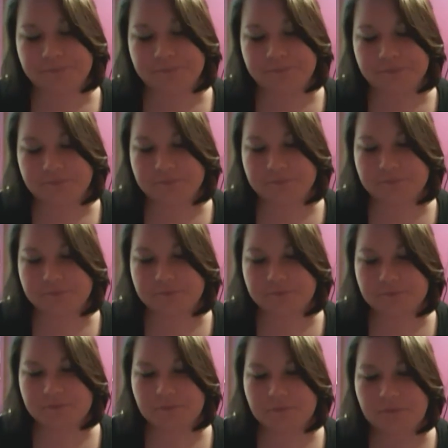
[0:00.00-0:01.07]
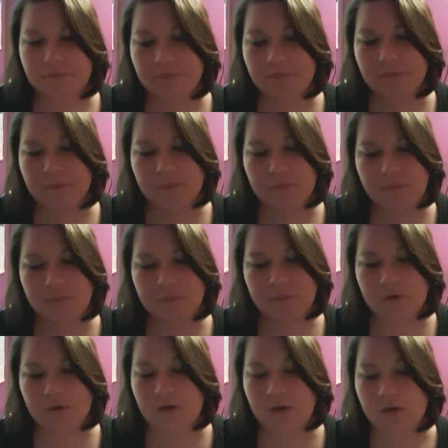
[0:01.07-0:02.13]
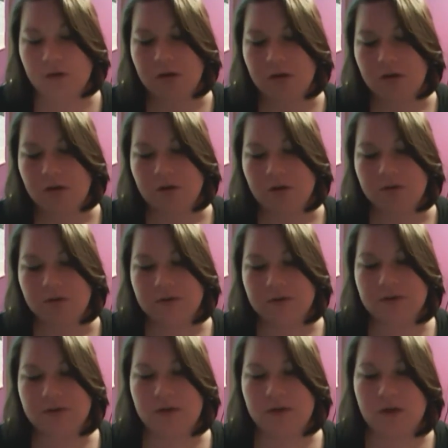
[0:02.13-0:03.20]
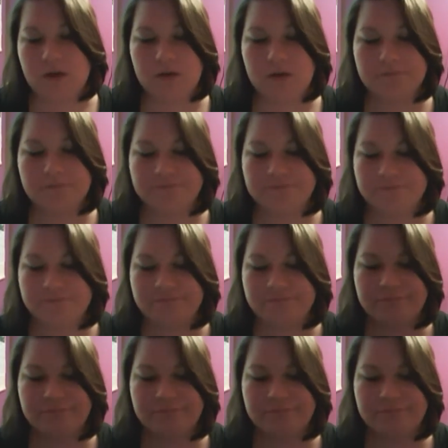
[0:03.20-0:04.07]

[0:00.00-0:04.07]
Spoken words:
Nothing is said.